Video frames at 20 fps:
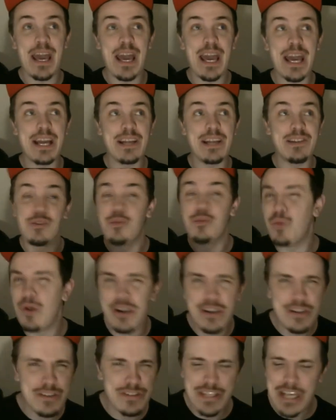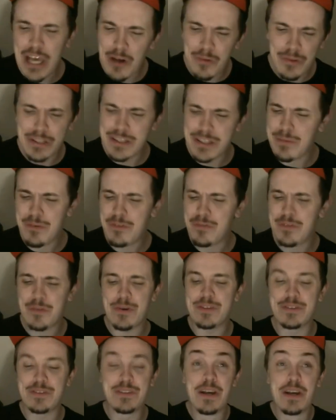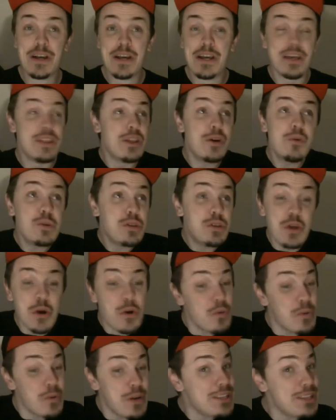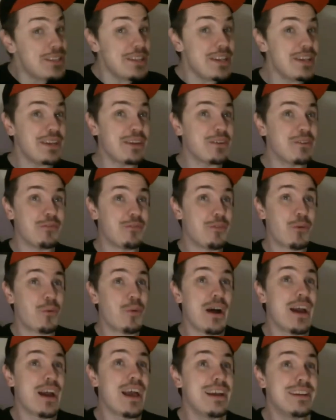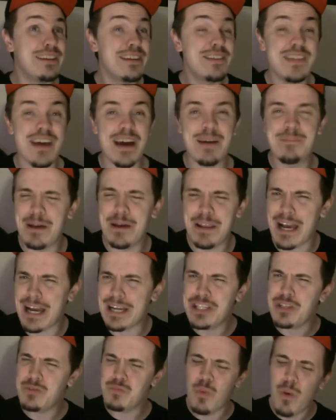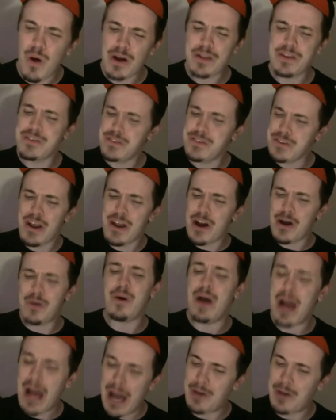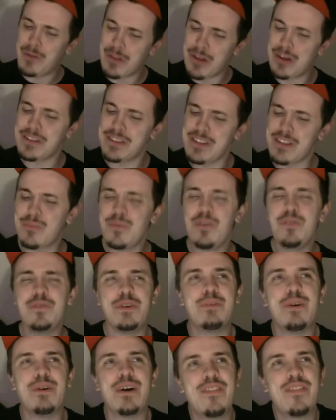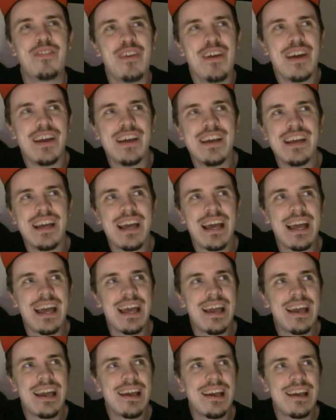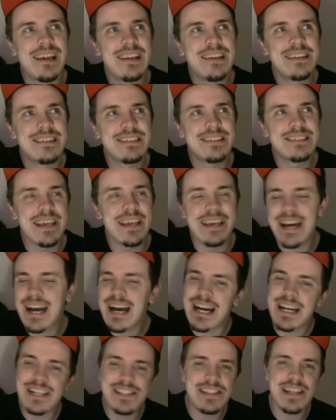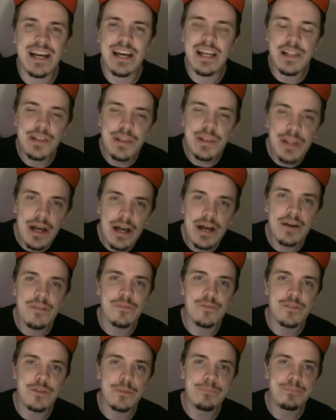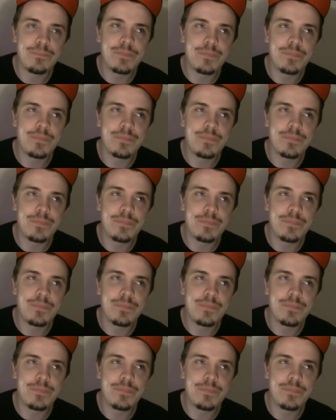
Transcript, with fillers: and wanted to see how long the movie was. And there was no reasoning for why I did that, but I just wanted to know how long this movie was. And yeah, I loved